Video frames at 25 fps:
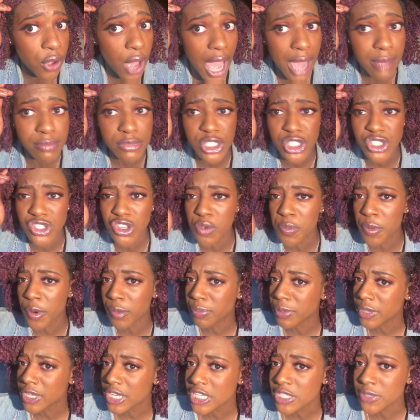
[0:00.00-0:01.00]
I'm super
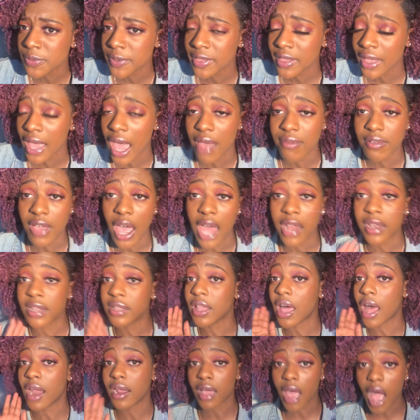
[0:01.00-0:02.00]
pleased with it. I've gotten a
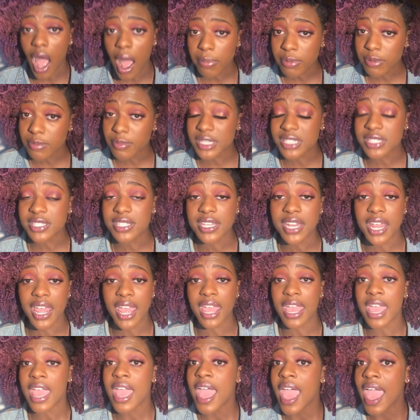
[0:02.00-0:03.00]
lot of compliments
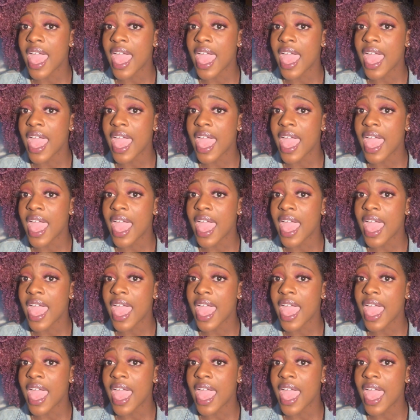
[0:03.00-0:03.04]
today,